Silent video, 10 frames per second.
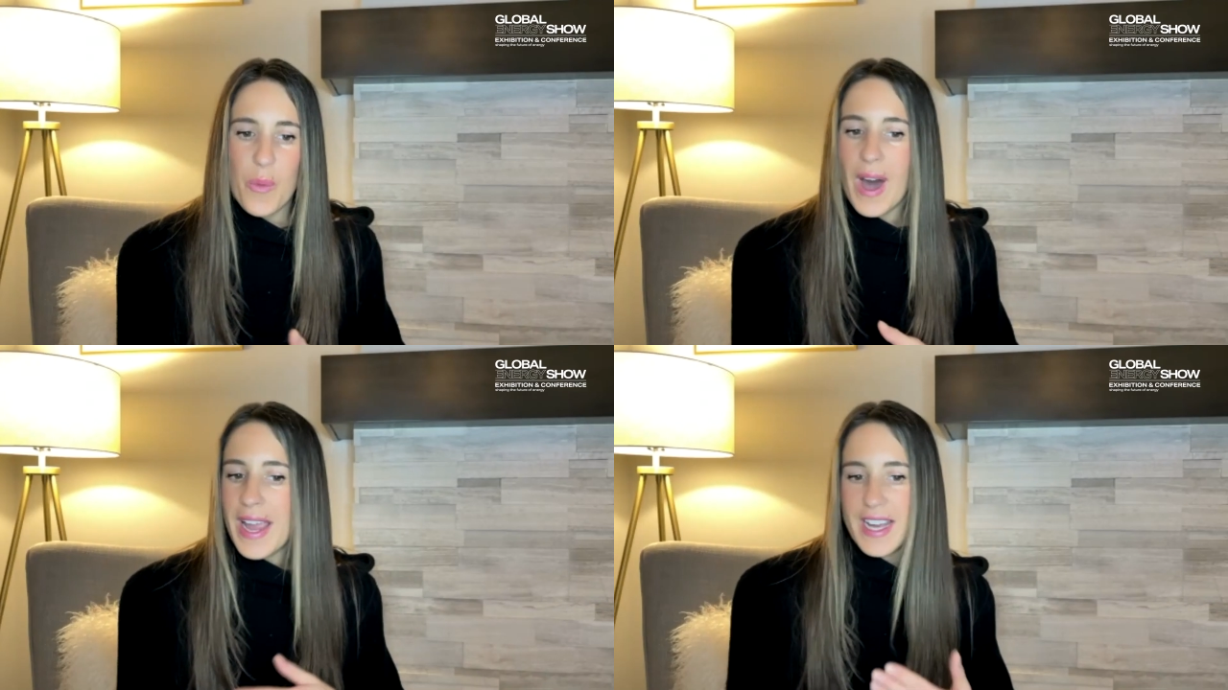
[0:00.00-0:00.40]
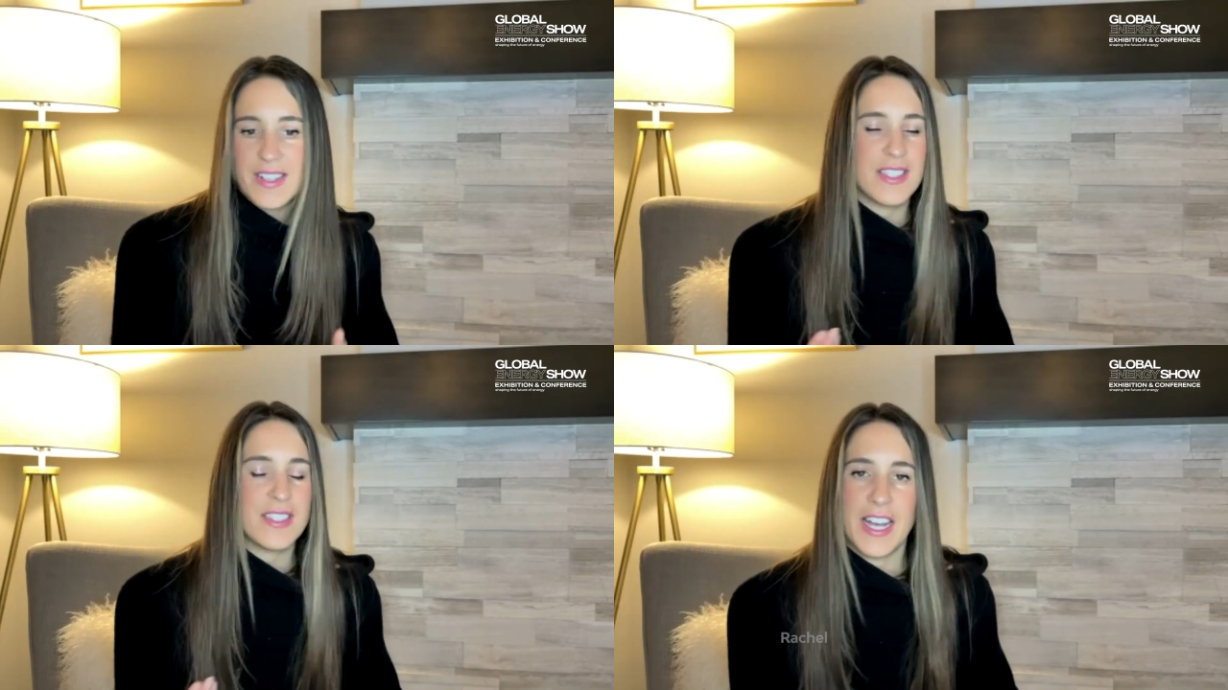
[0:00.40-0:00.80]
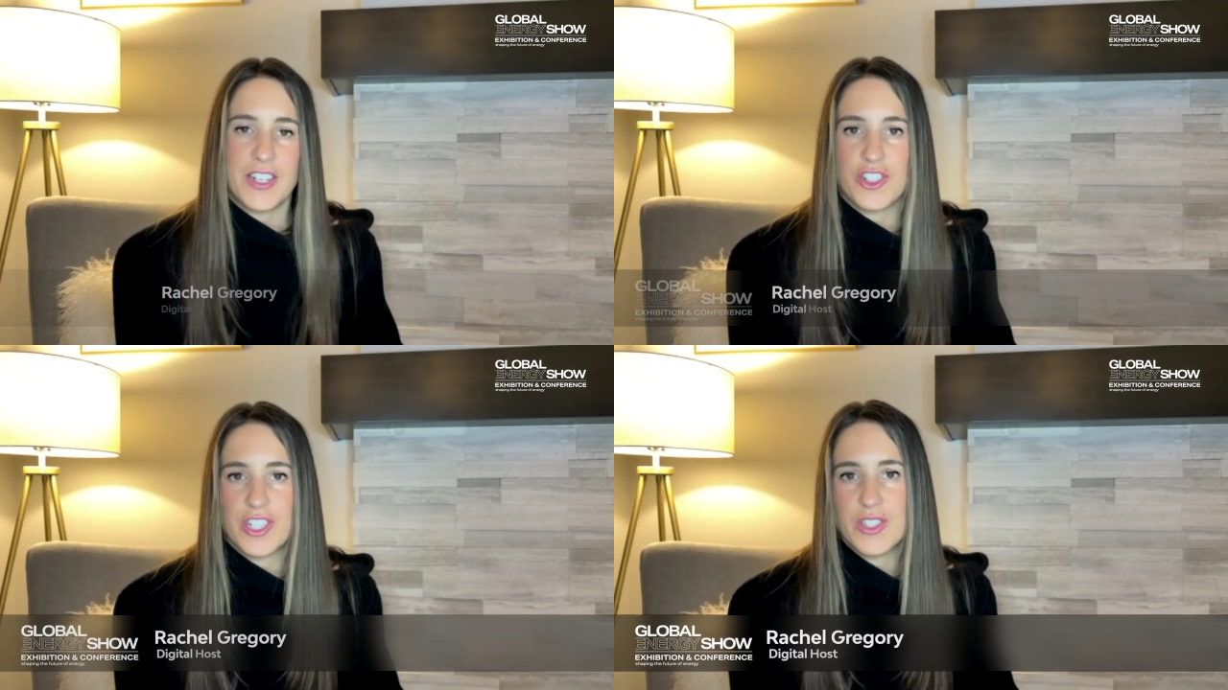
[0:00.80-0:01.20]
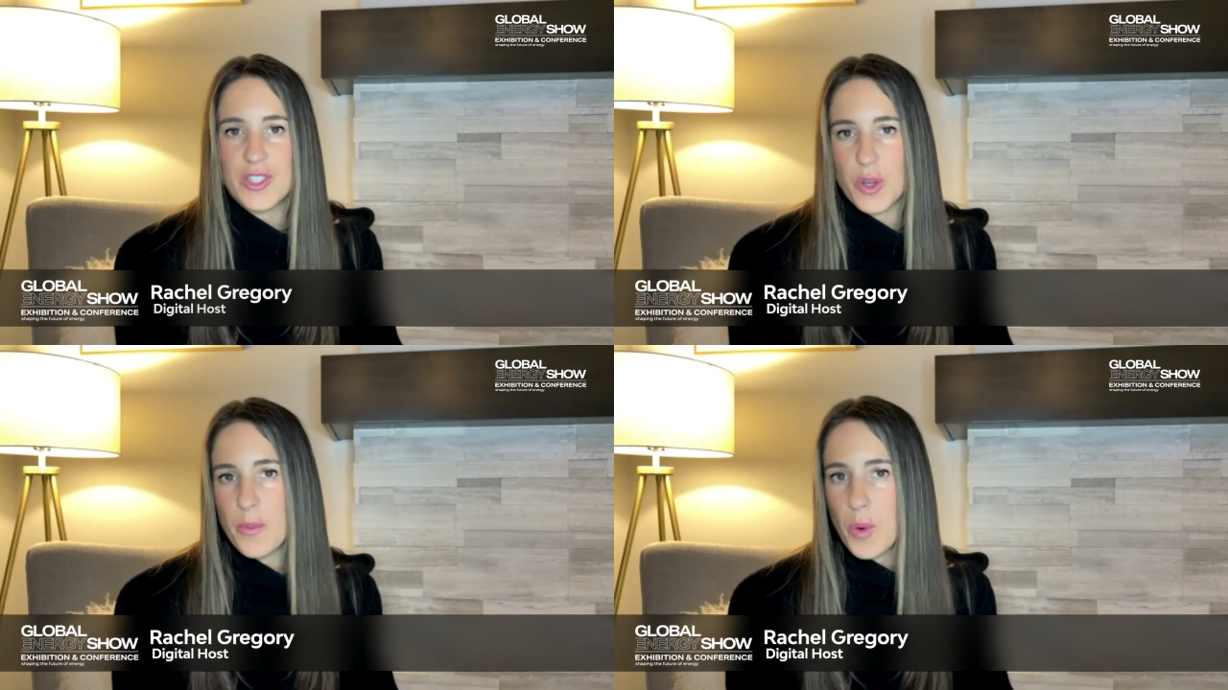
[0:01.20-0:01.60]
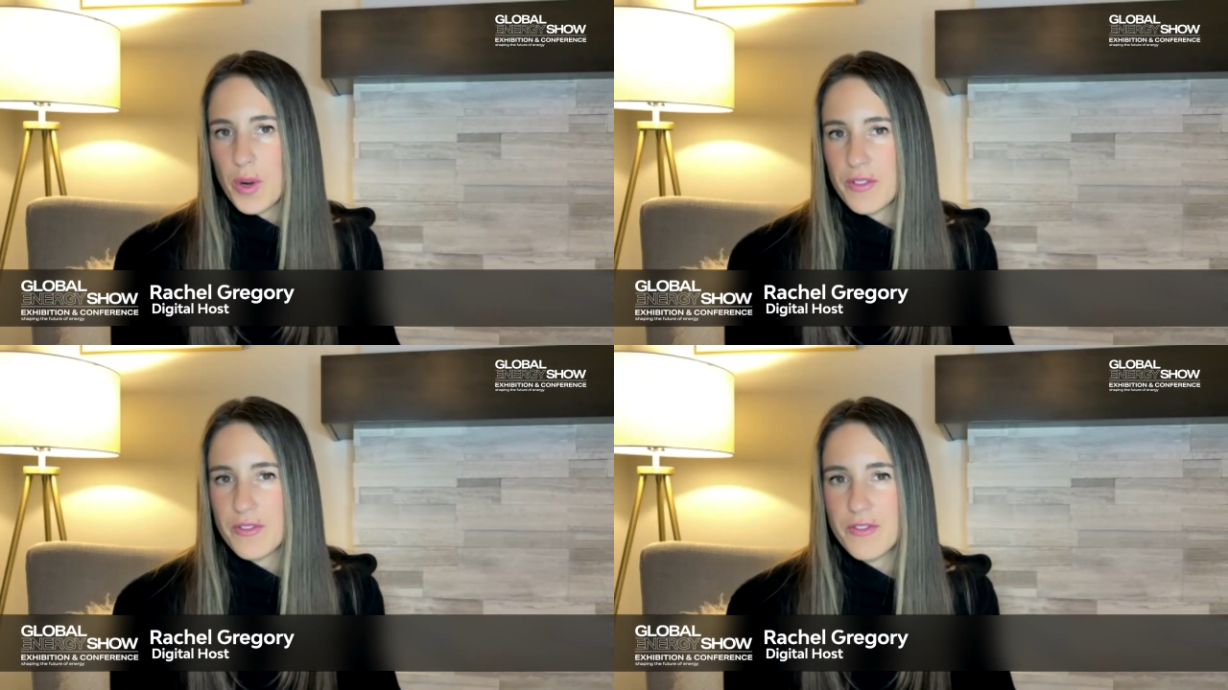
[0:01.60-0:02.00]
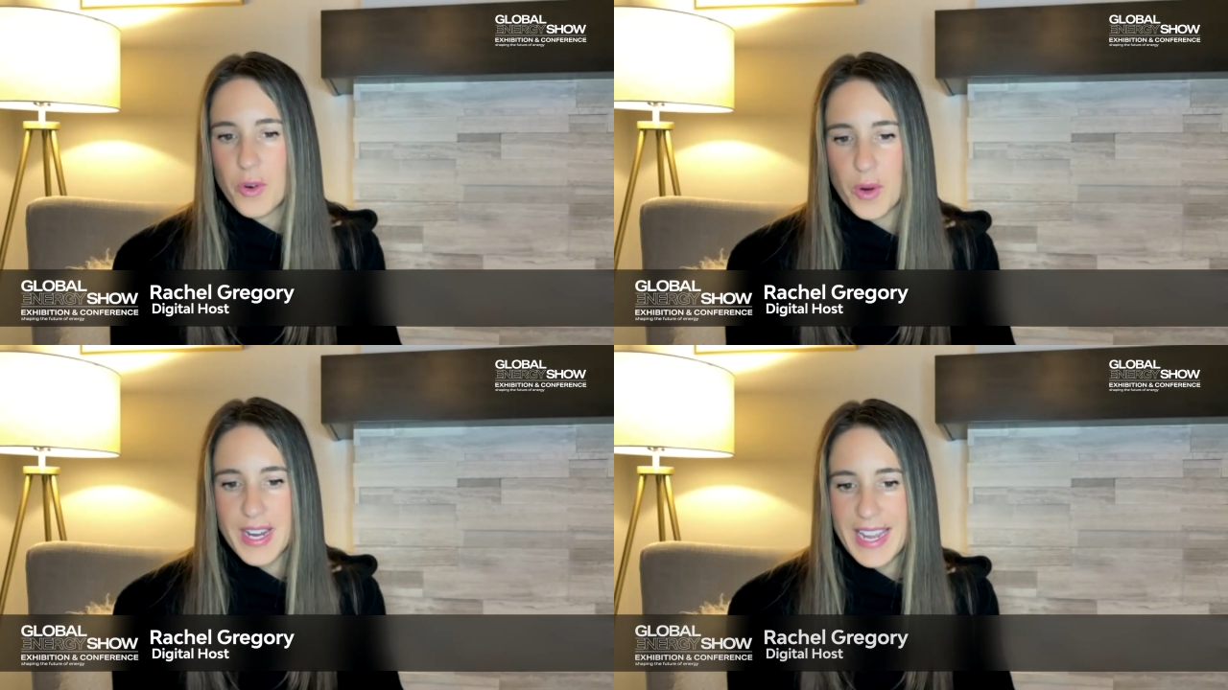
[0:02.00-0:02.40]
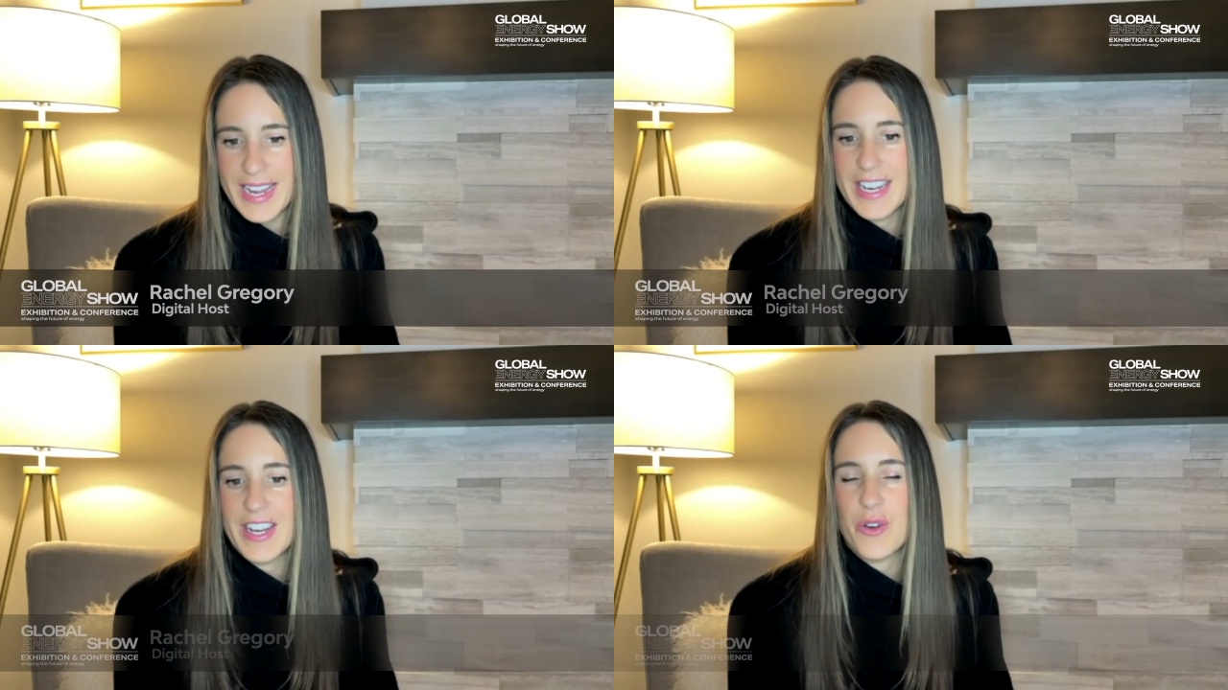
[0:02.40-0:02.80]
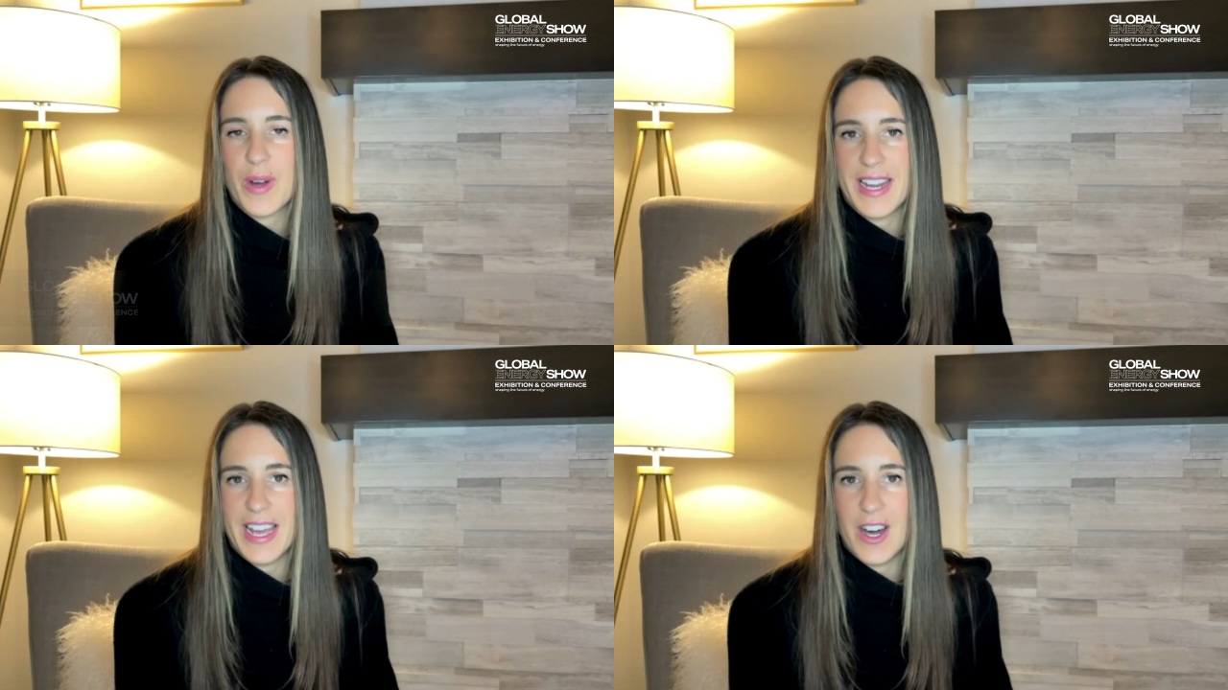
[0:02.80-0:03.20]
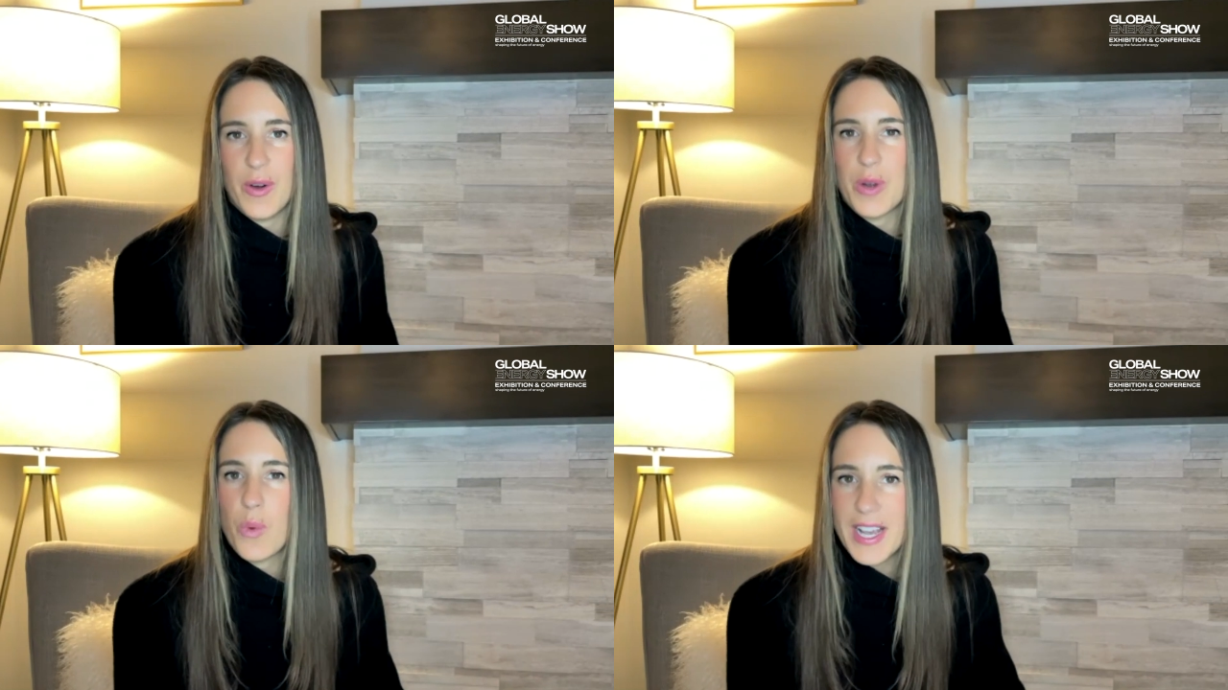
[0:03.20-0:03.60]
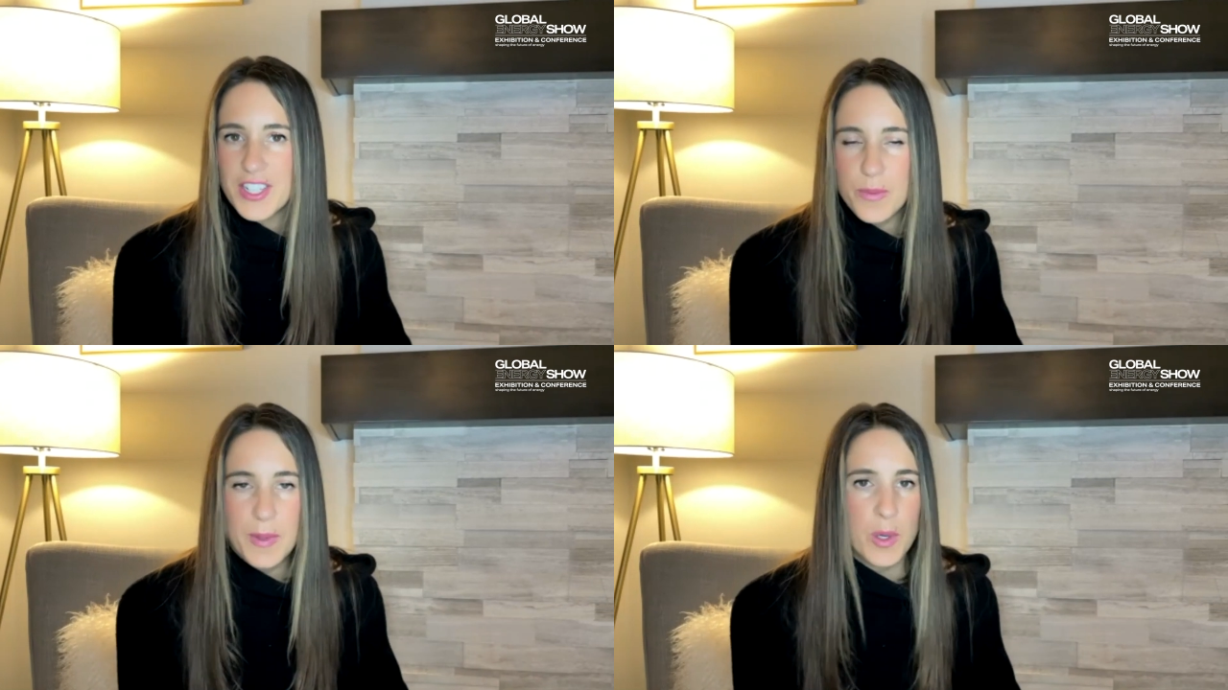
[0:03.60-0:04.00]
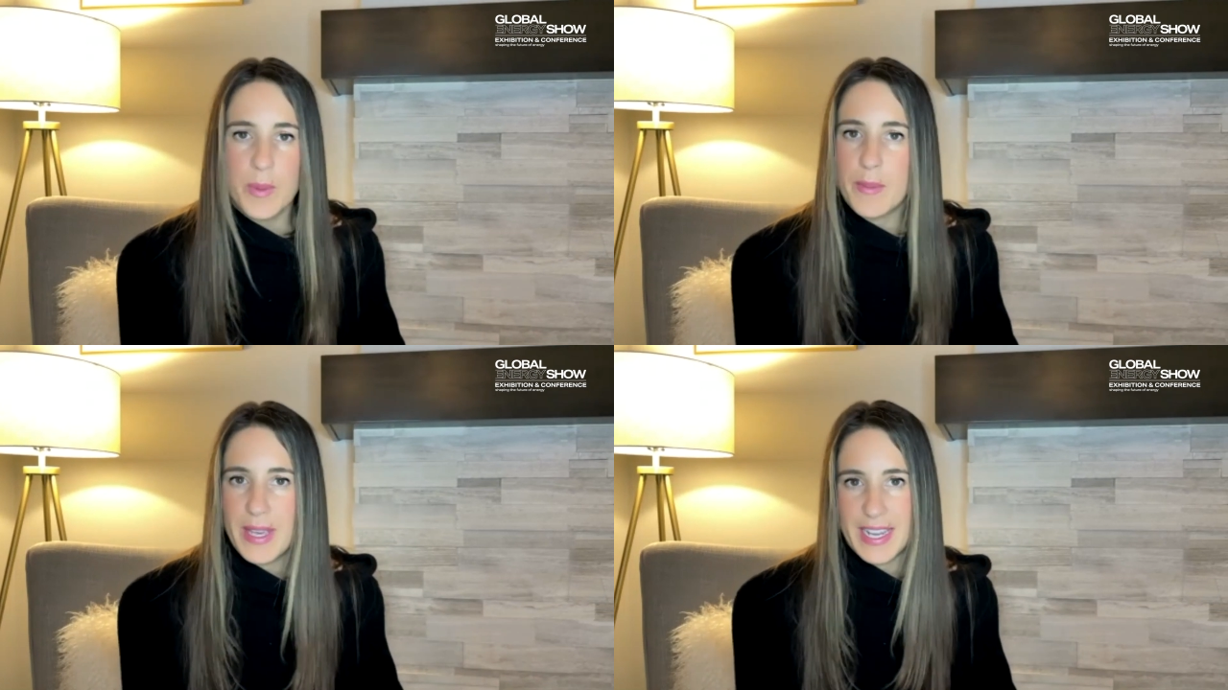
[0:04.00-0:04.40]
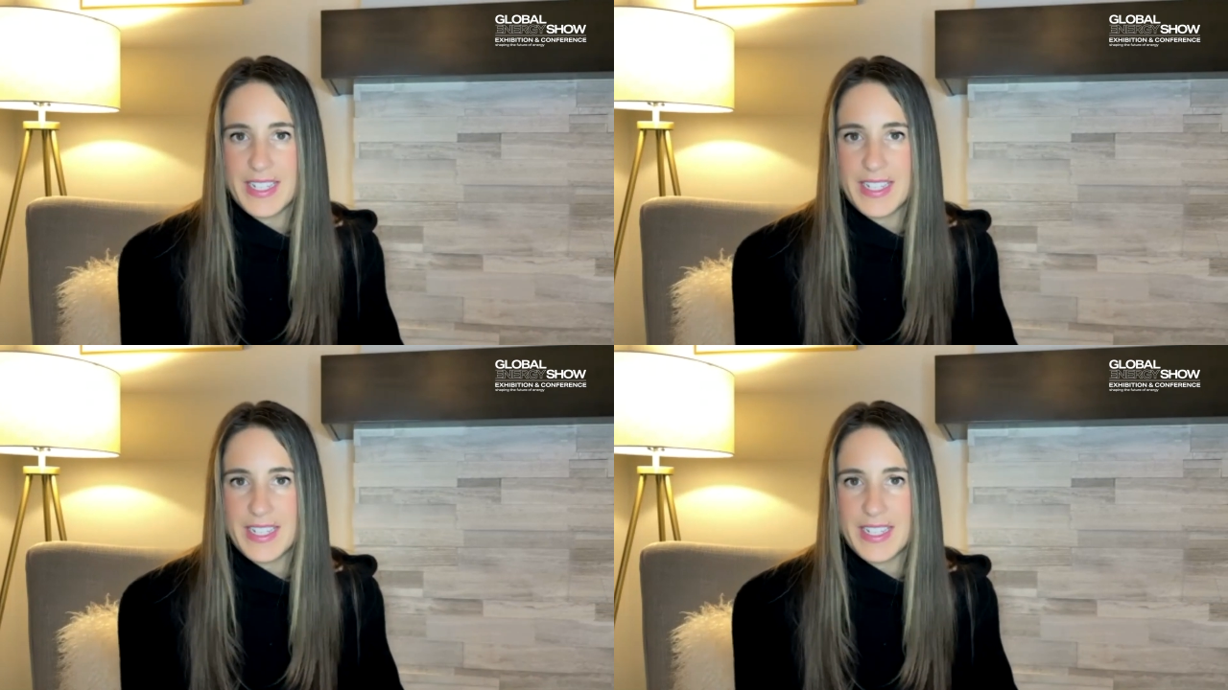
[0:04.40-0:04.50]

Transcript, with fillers: why else is hydrogen so important for Canada right now, and why should people be paying